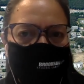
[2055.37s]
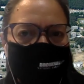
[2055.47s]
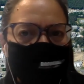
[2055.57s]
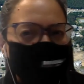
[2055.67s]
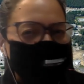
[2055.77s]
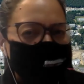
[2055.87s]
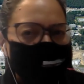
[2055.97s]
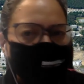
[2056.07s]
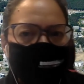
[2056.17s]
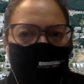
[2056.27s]
I,
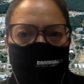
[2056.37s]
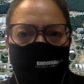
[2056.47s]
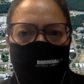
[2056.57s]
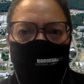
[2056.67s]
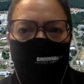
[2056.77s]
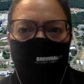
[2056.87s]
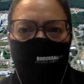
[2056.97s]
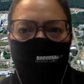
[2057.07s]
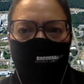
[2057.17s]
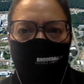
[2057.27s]
let me know if
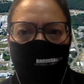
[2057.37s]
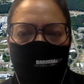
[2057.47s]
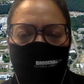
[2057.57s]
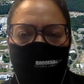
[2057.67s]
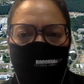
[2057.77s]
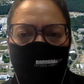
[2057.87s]
um,